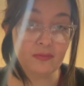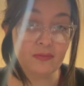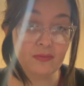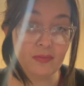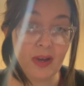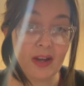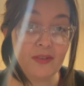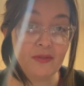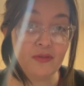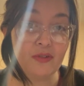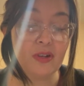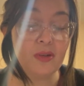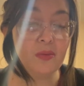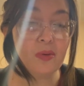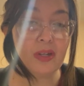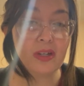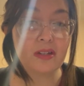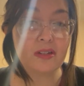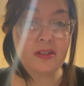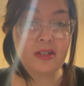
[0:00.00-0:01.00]
by free
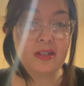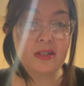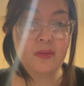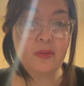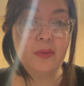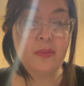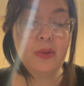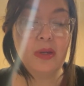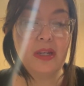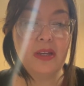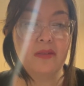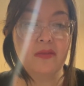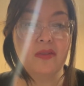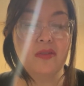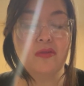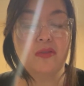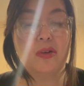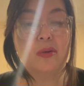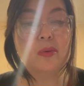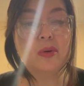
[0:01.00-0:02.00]
will, because we've been given
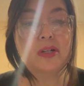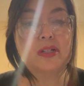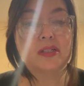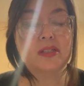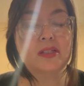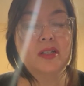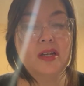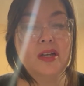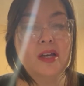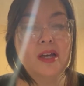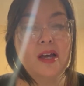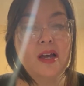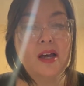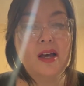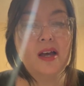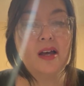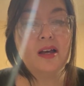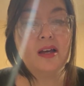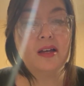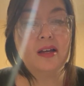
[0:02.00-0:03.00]
free will,
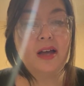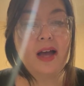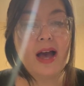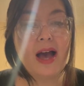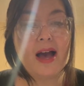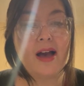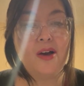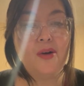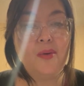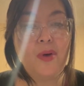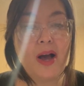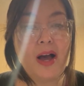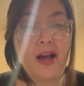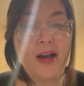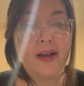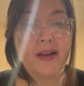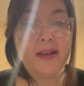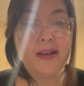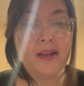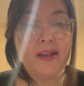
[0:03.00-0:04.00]
how
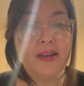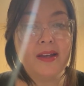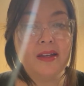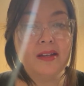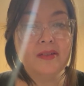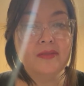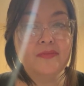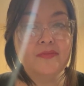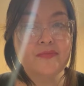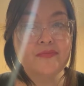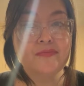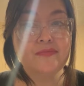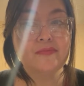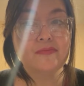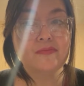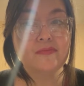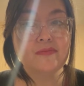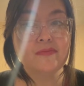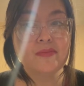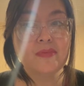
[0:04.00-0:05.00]
I
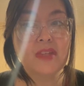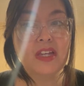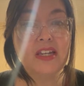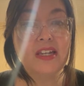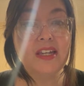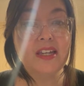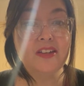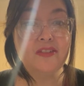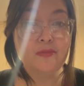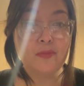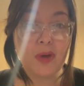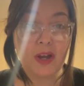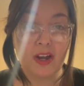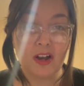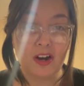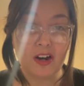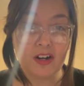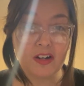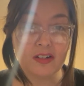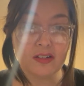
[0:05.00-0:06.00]
give my
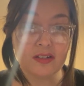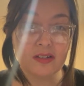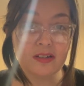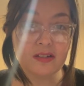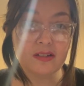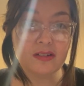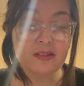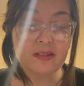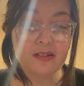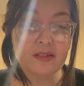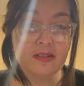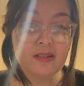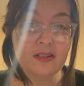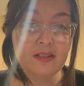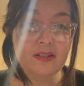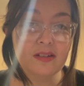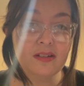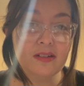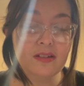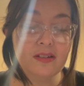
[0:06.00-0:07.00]
heart
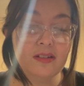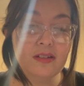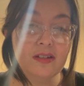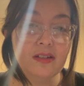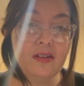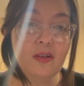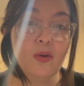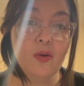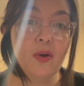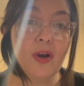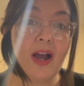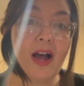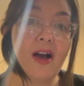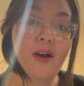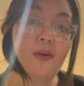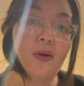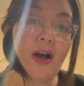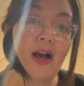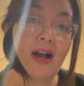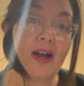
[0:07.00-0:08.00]
or
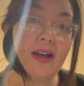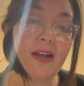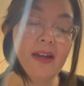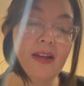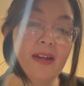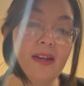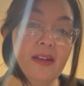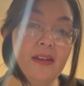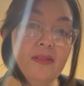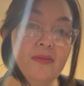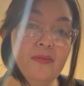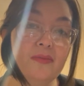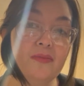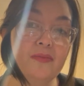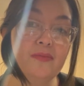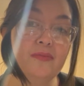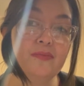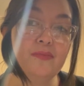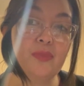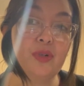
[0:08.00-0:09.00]
how I
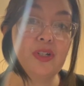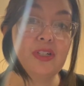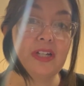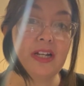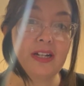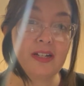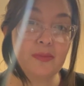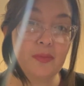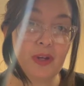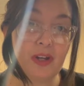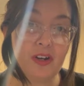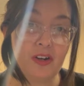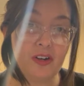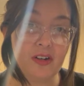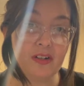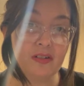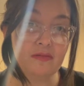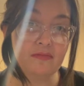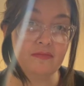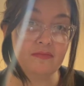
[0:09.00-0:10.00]
protect my heart.